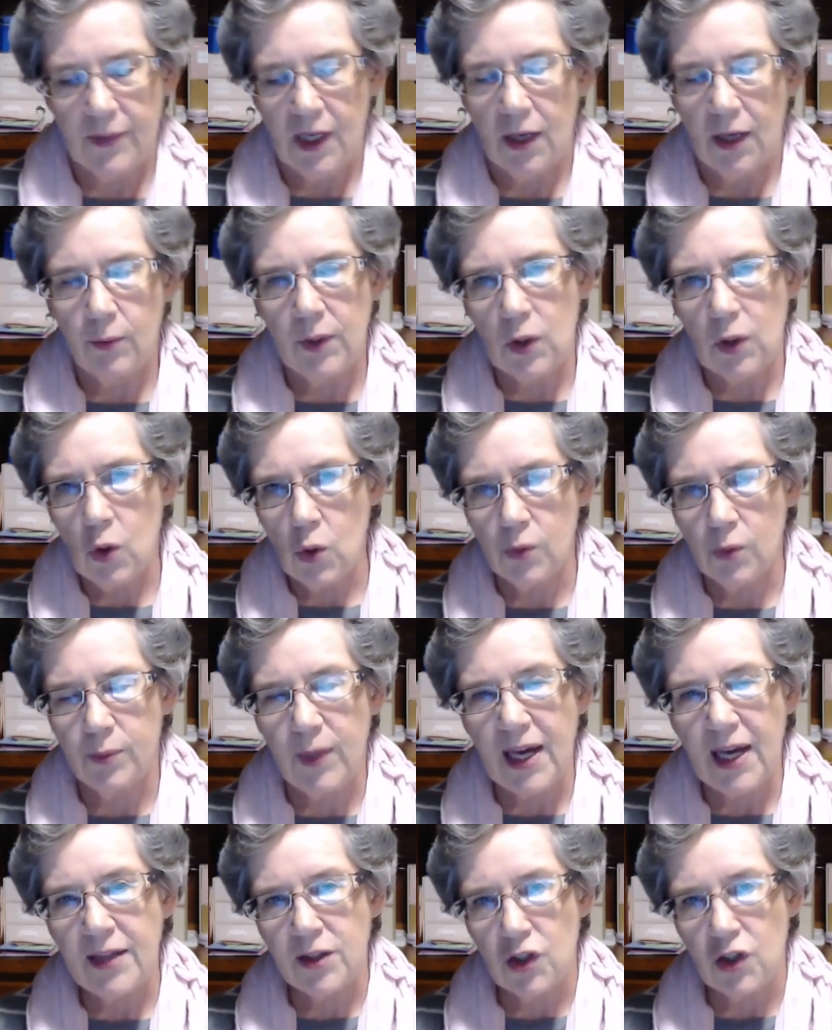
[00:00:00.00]
And we
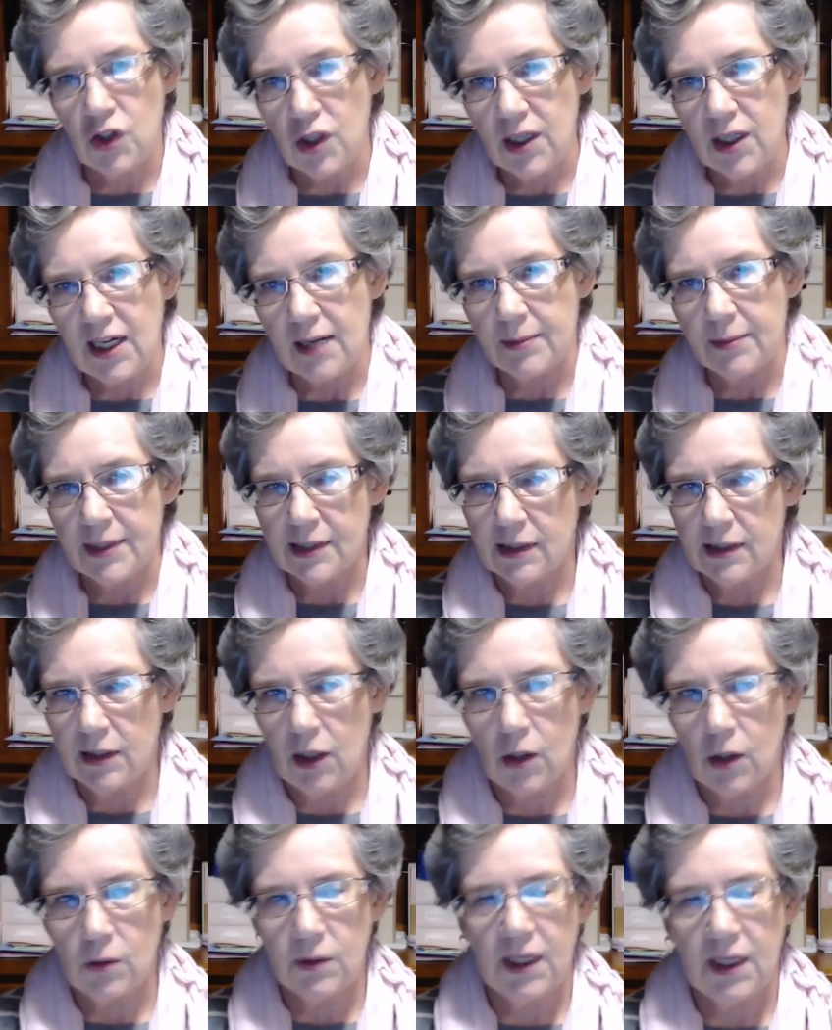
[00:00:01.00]
had the new chemist and the
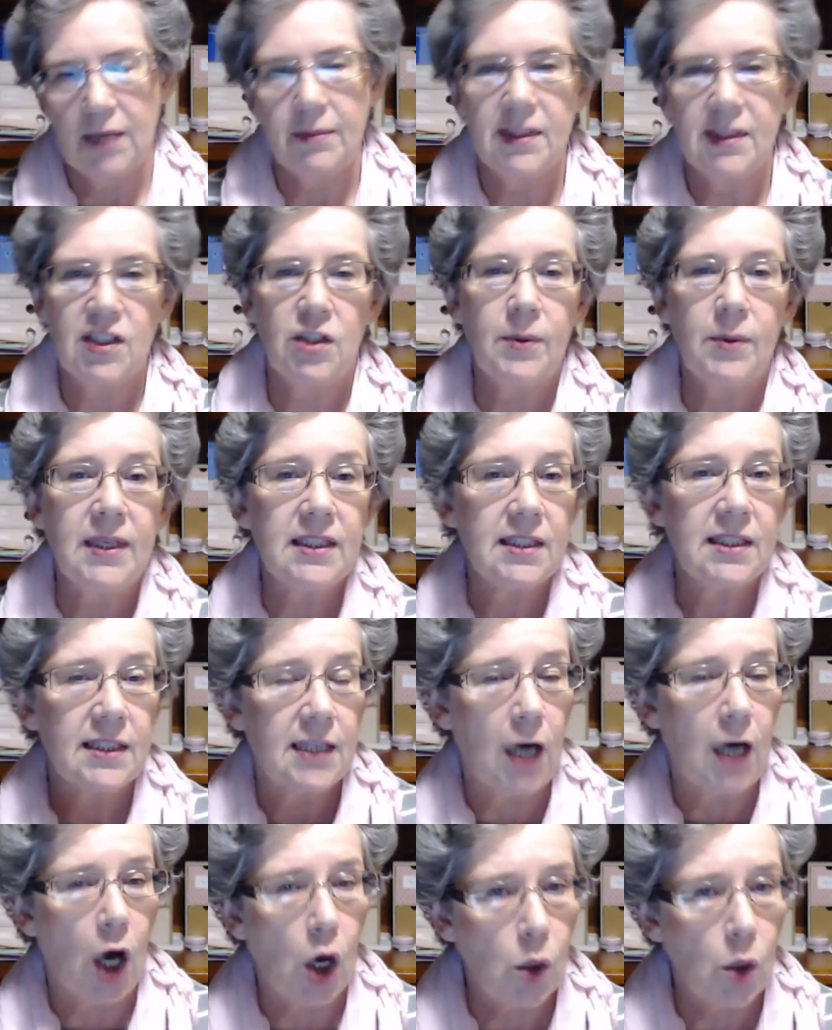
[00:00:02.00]
old chemist. She went to
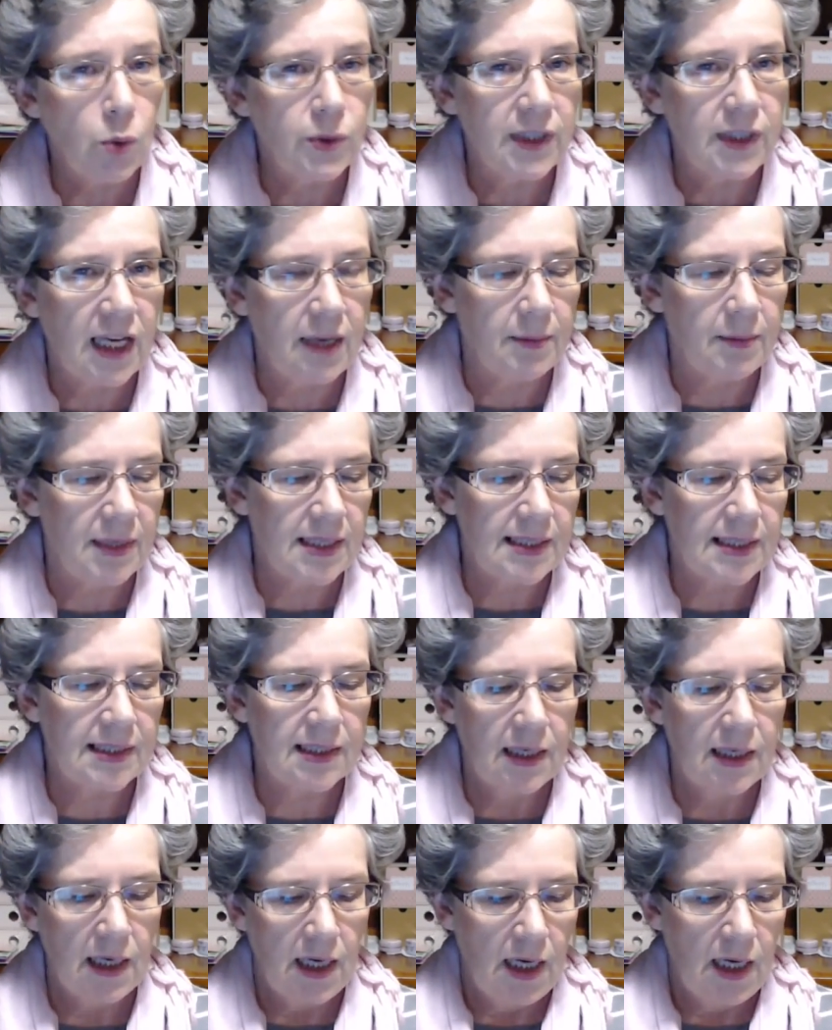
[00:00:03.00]
the old chemist,